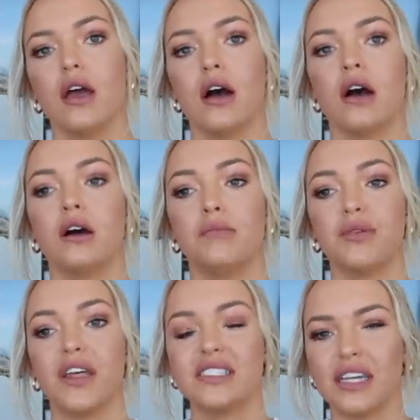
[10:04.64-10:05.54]

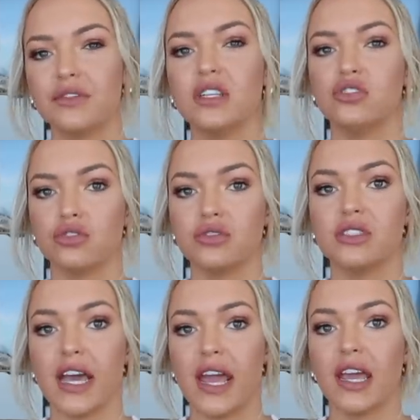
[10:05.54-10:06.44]
But they definitely do
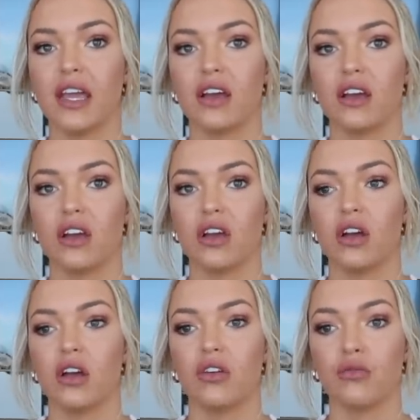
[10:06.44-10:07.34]
stay
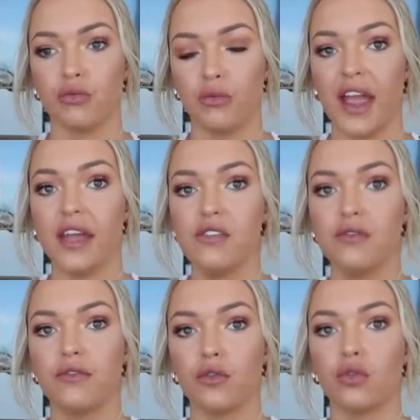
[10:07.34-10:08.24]
red
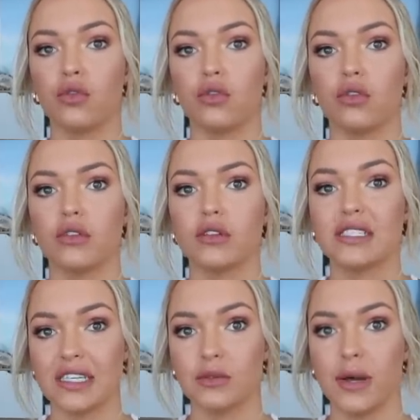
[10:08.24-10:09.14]
for
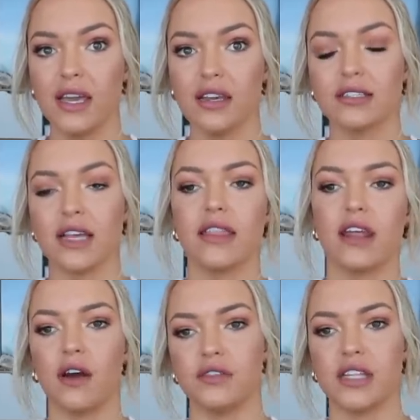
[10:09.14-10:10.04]
6 weeks. And
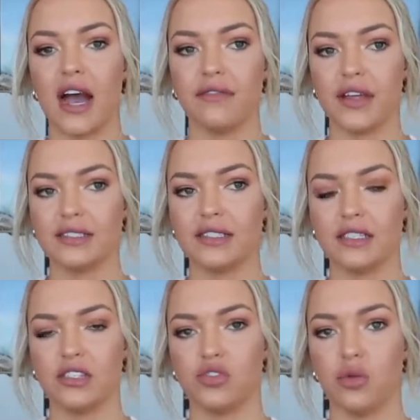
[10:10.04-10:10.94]
then after that, that
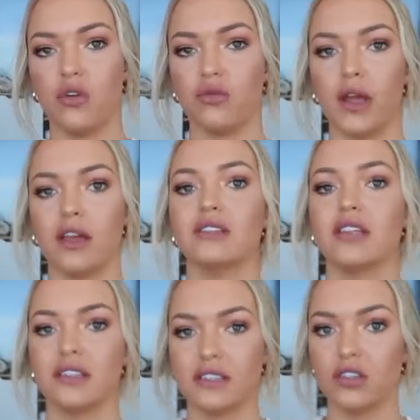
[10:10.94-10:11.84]
6 to 12 weeks
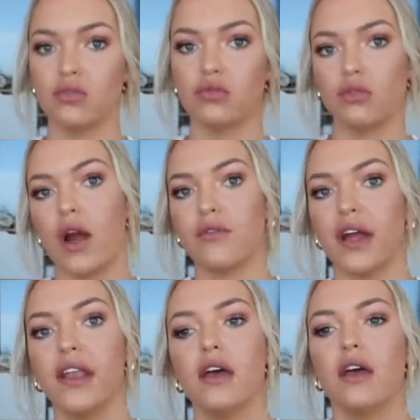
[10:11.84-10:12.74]
is still quite
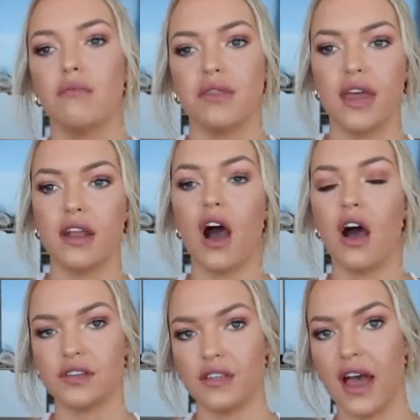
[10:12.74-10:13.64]
red. But then
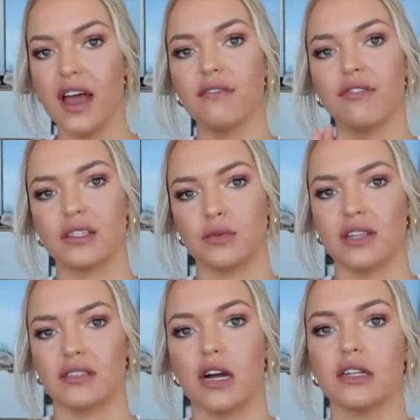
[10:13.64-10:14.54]
after that, that's when
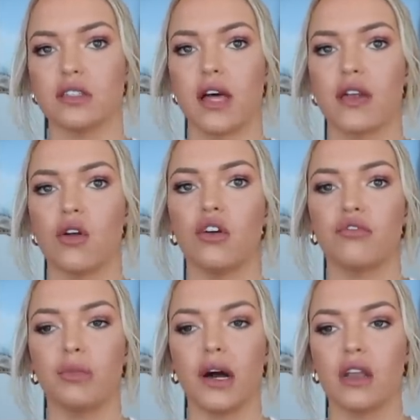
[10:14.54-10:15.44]
they start to lighten
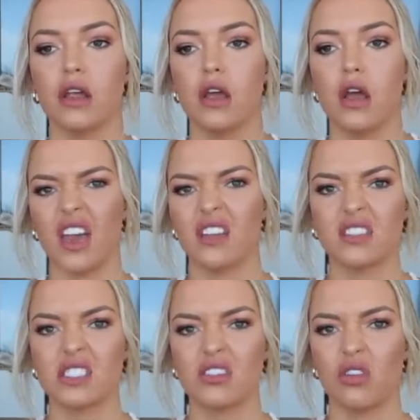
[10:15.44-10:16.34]
off. But yeah,
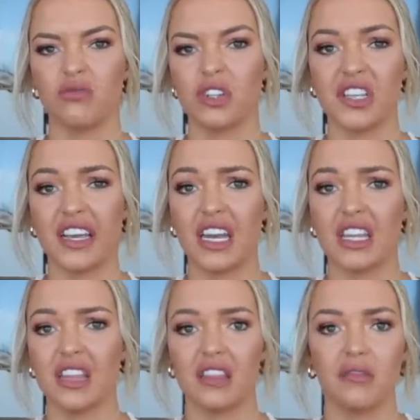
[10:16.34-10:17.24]
it's not really
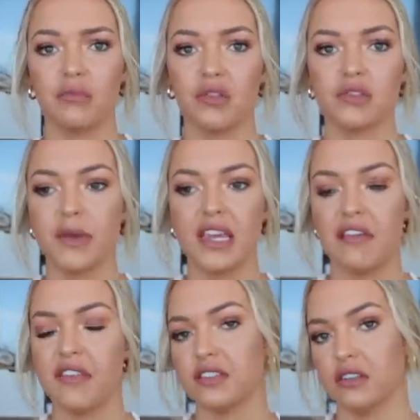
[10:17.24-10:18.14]
anything that bothers me.
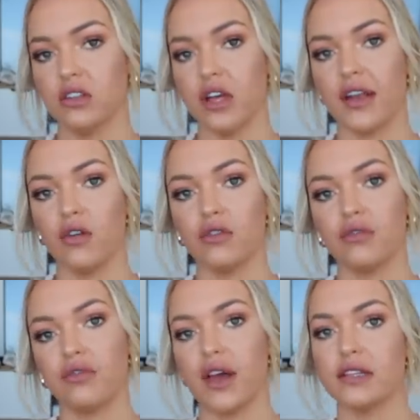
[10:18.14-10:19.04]
And they're just gonna lighten
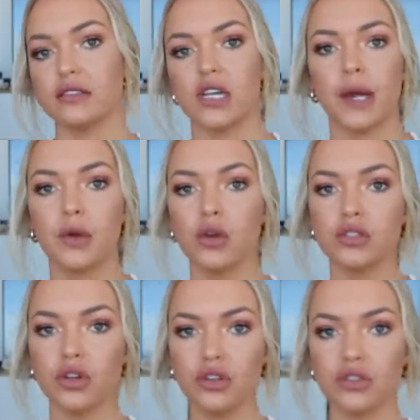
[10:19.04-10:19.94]
off as time
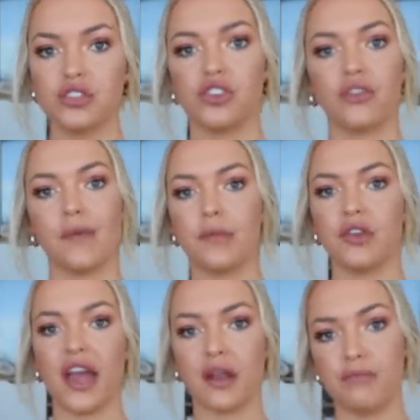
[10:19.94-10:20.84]
goes on. Because you gotta remember,
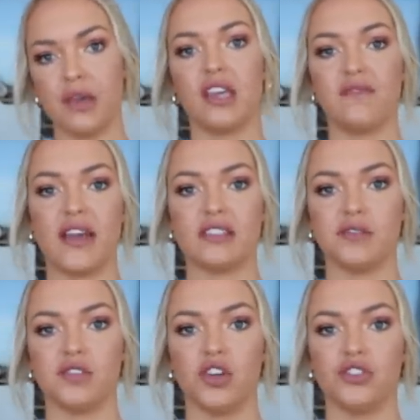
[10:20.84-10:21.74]
you had a big
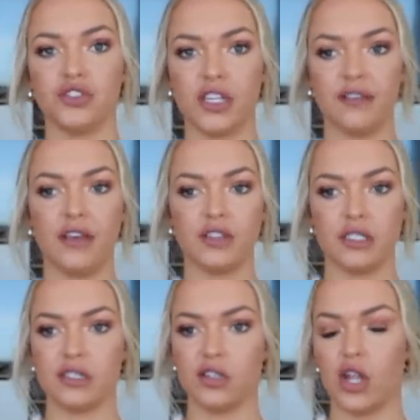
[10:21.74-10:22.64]
invasive surgery and they've
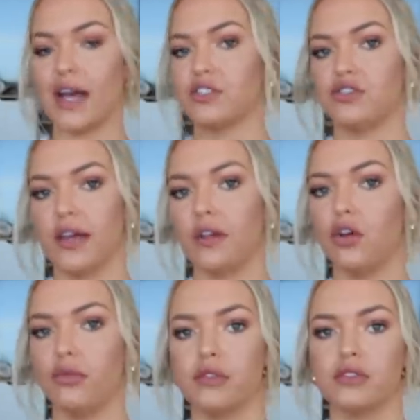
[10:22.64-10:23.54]
just sliced you the
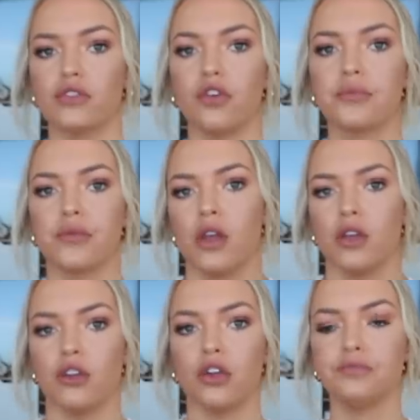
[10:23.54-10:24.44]
hell open. So,
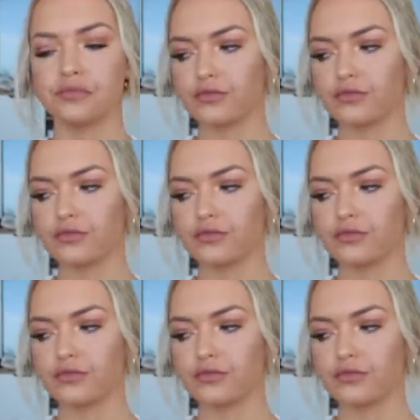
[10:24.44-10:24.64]
you know,